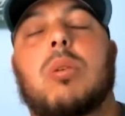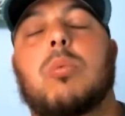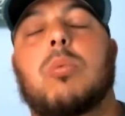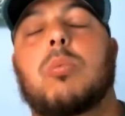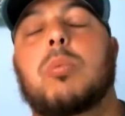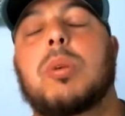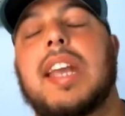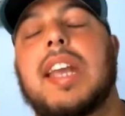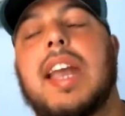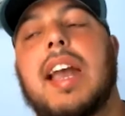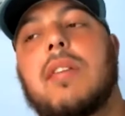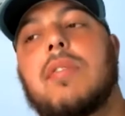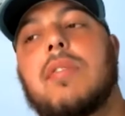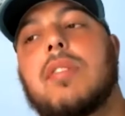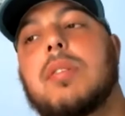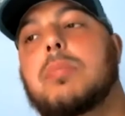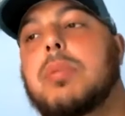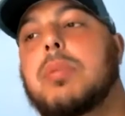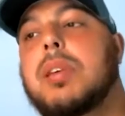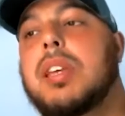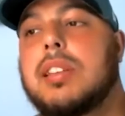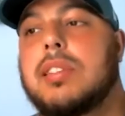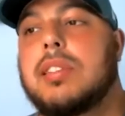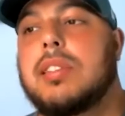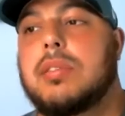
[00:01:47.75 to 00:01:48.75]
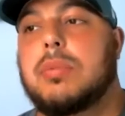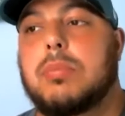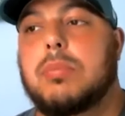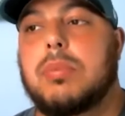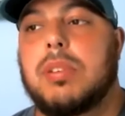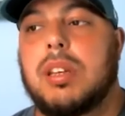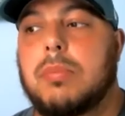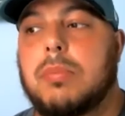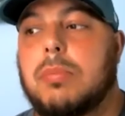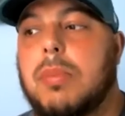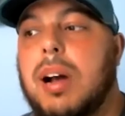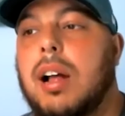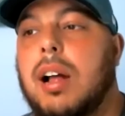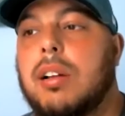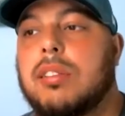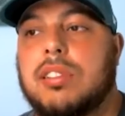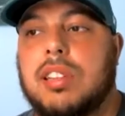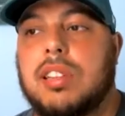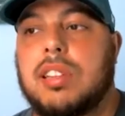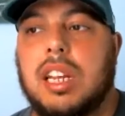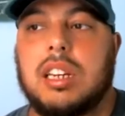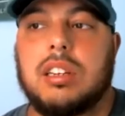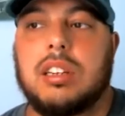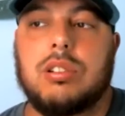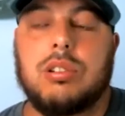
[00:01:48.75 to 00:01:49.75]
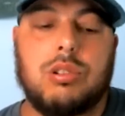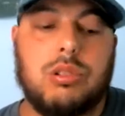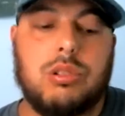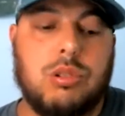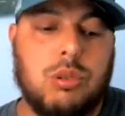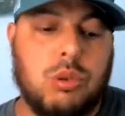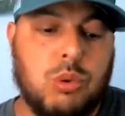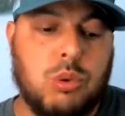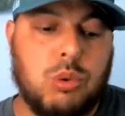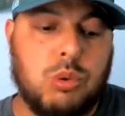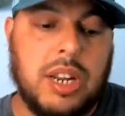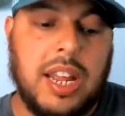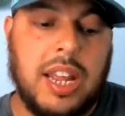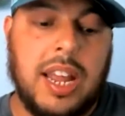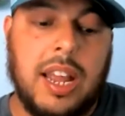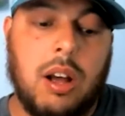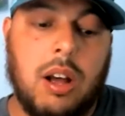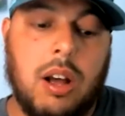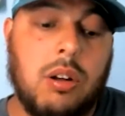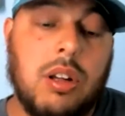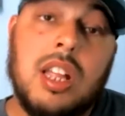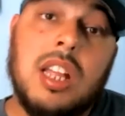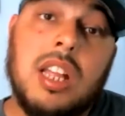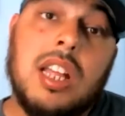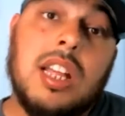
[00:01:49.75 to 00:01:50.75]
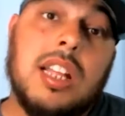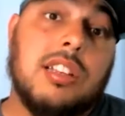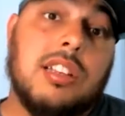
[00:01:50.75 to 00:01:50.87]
we have a piece in Miles Sanders who now,